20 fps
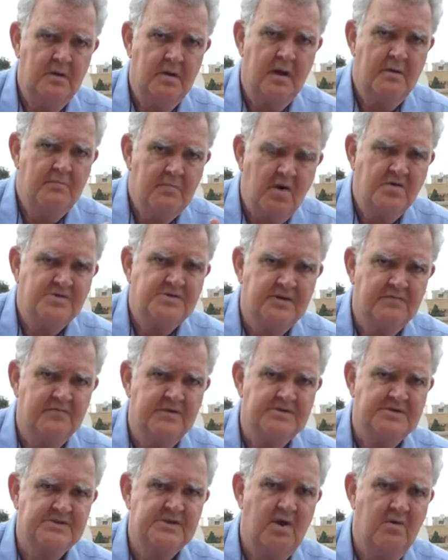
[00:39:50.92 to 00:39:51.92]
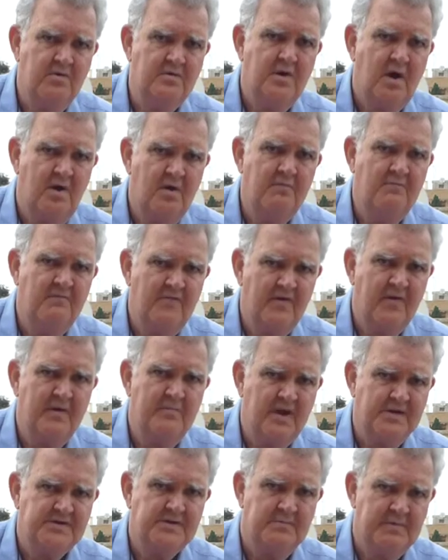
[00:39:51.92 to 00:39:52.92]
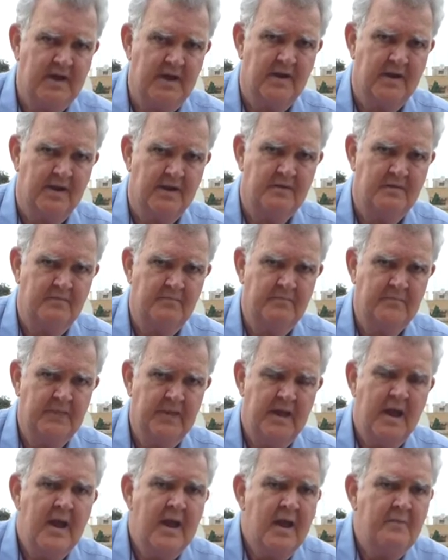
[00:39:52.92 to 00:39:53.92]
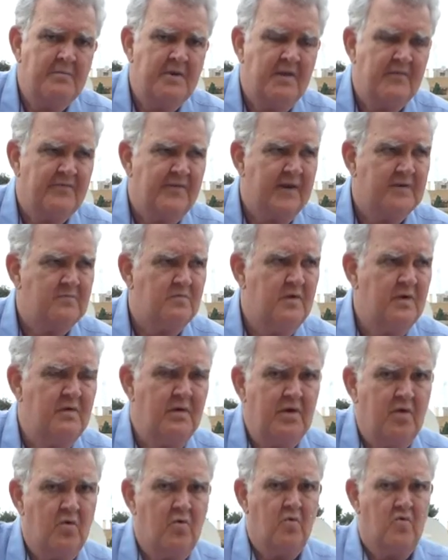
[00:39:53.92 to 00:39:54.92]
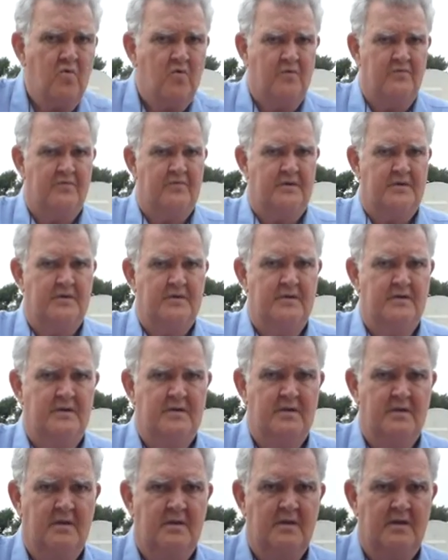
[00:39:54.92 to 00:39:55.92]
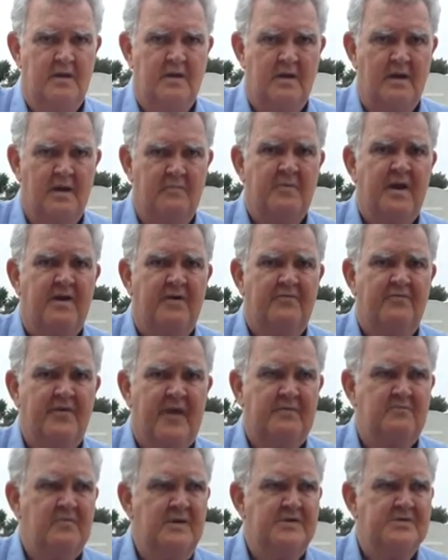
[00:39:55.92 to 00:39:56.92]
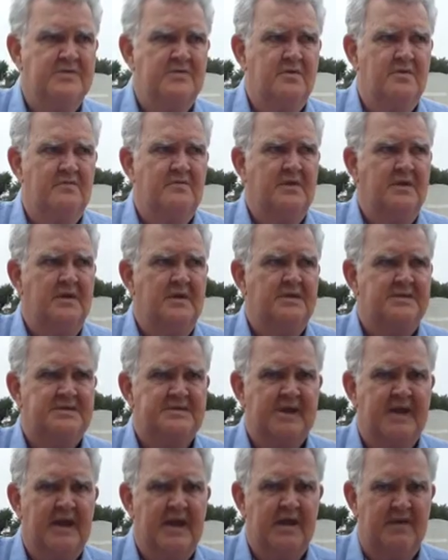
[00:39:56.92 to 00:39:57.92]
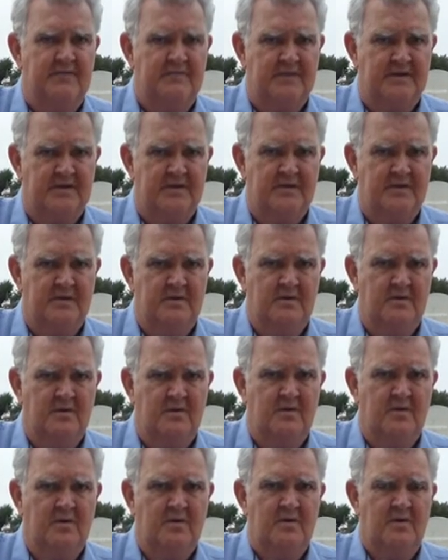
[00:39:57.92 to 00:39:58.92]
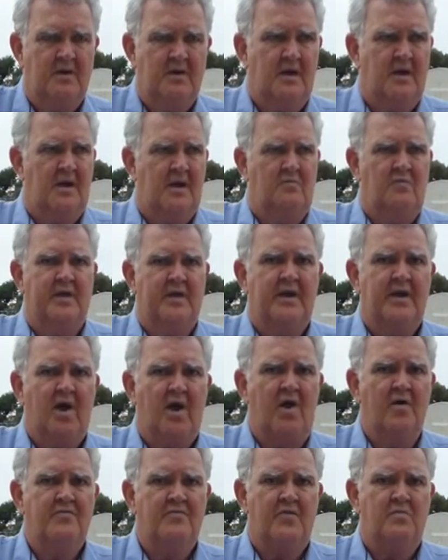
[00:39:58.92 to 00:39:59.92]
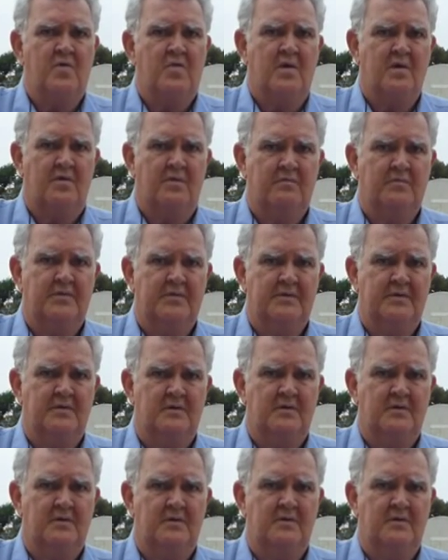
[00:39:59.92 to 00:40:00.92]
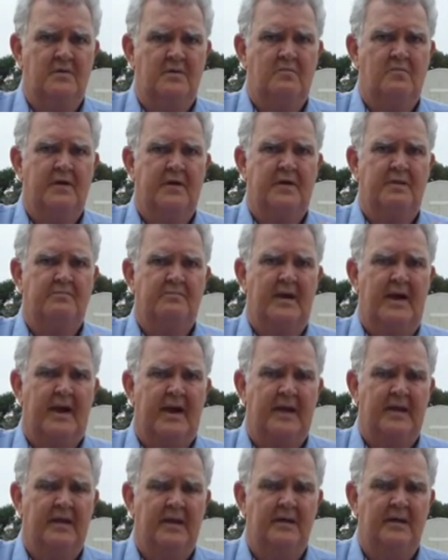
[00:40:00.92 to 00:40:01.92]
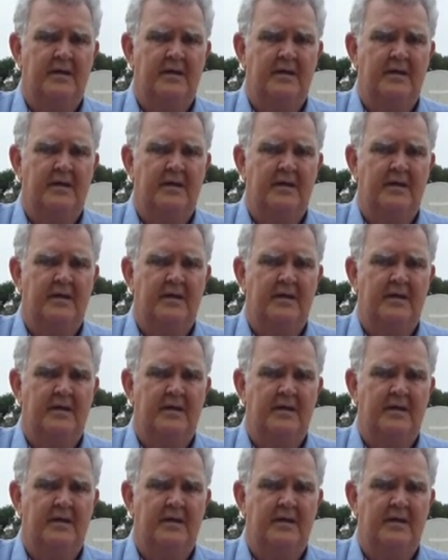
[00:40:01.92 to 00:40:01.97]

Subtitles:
And most of us don't know very much about it. As a matter of fact, we're in awe of it. As a matter of fact, we're sort of scared of it. We get overwhelmed. We get back.